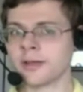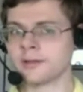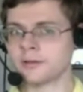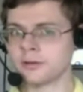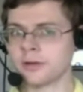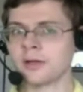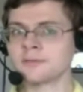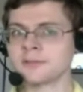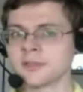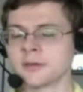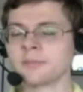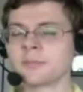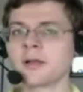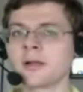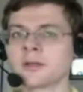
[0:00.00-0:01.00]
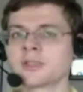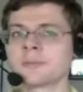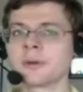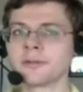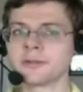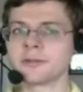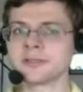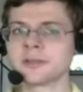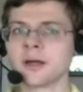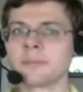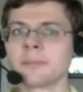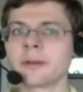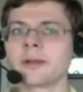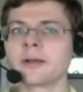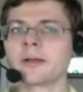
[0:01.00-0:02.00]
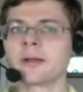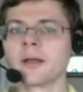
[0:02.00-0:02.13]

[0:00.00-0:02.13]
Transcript: do have some knowledge about this topic.